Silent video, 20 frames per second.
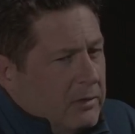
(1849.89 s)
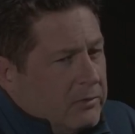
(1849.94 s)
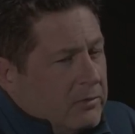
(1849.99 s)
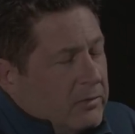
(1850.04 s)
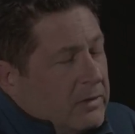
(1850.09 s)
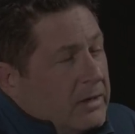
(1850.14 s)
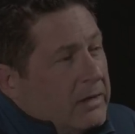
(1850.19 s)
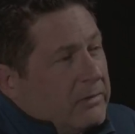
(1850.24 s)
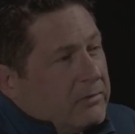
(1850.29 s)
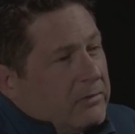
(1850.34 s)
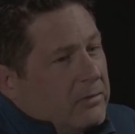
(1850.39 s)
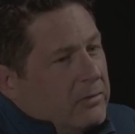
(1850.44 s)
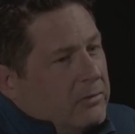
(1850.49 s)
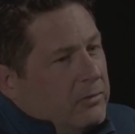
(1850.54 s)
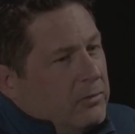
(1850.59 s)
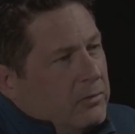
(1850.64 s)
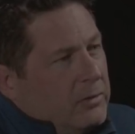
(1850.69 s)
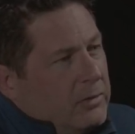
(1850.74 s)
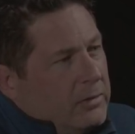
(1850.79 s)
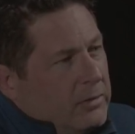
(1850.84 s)
So then I
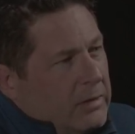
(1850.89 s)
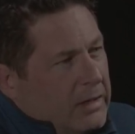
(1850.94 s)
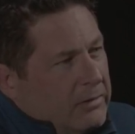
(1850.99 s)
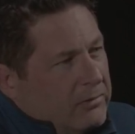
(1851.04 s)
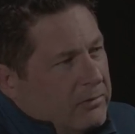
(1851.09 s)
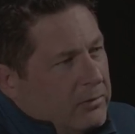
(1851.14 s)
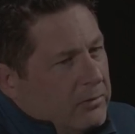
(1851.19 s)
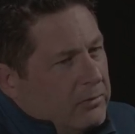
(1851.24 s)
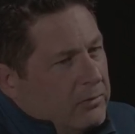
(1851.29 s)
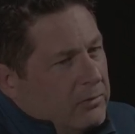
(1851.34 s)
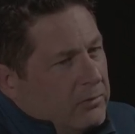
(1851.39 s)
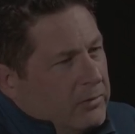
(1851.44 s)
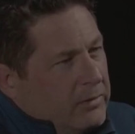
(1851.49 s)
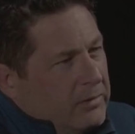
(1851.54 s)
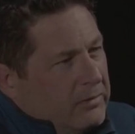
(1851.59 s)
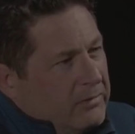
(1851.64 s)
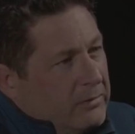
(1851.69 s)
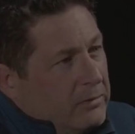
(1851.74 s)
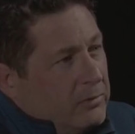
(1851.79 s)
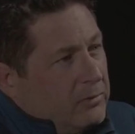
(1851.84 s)
started doing, I started
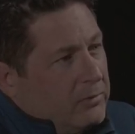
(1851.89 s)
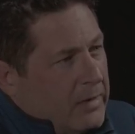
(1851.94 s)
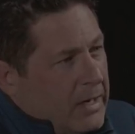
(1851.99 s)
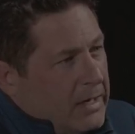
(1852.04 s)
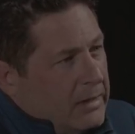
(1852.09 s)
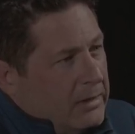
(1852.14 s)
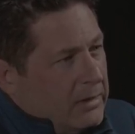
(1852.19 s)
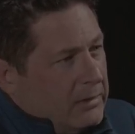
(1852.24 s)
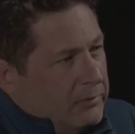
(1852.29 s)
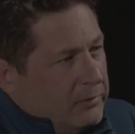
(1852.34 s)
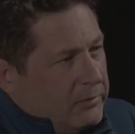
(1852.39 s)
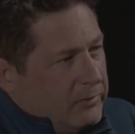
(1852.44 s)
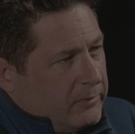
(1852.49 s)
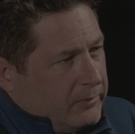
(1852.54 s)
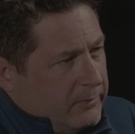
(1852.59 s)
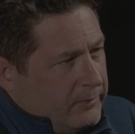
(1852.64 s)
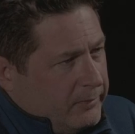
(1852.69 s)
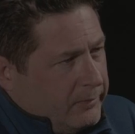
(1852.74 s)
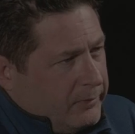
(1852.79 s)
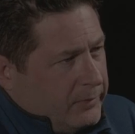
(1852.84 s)
doing these little write
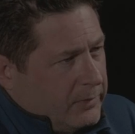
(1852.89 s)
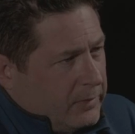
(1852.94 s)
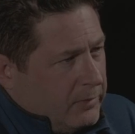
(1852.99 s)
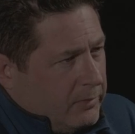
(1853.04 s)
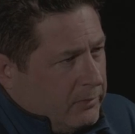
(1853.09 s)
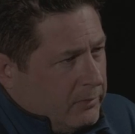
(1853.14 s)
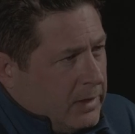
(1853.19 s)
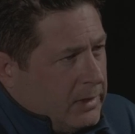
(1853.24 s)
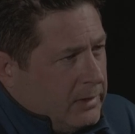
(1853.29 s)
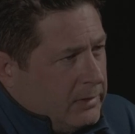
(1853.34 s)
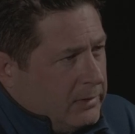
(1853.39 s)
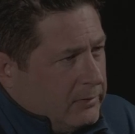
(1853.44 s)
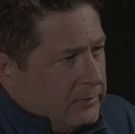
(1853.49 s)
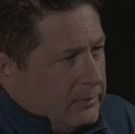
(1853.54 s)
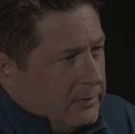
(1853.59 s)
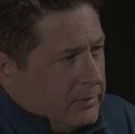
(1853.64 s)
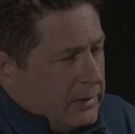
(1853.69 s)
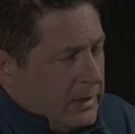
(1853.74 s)
ups right?